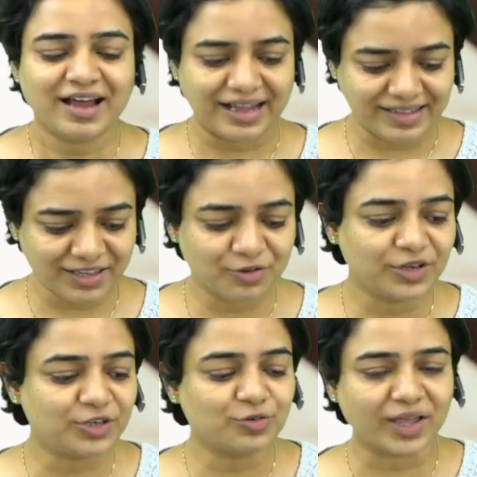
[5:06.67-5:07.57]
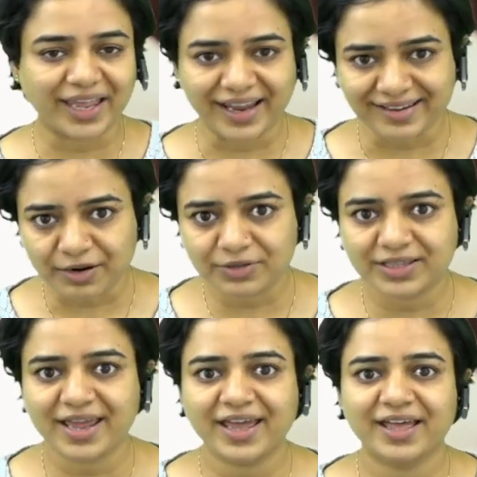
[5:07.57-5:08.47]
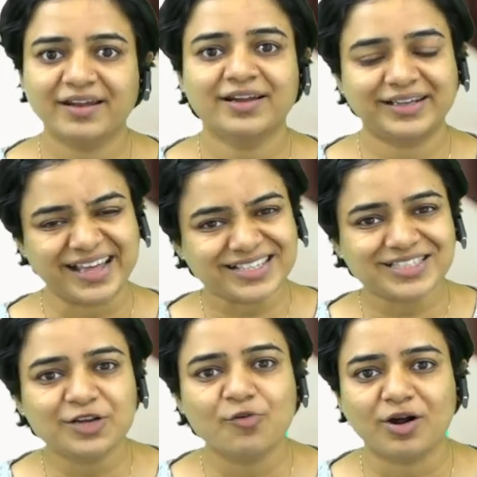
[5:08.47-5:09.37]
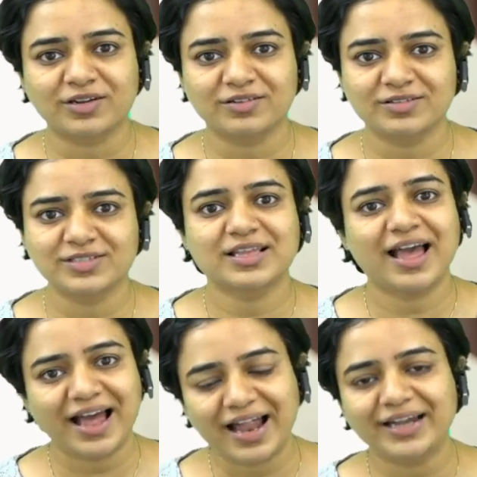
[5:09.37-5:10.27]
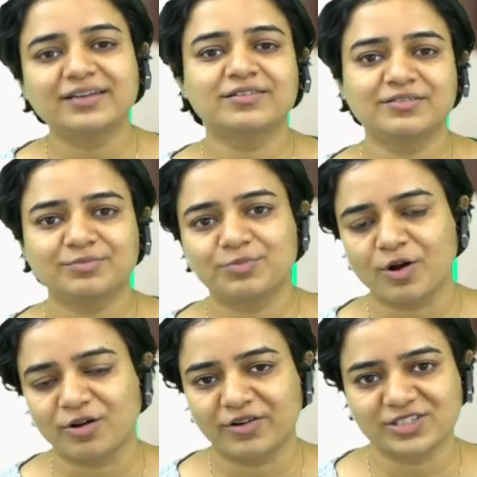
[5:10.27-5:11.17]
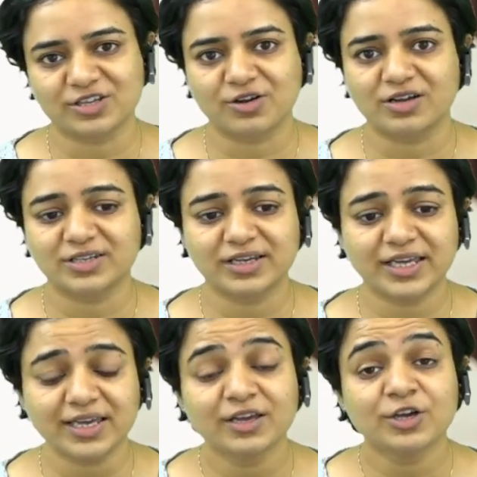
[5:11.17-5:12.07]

I think you need to get out there, test the waters, and progress accordingly.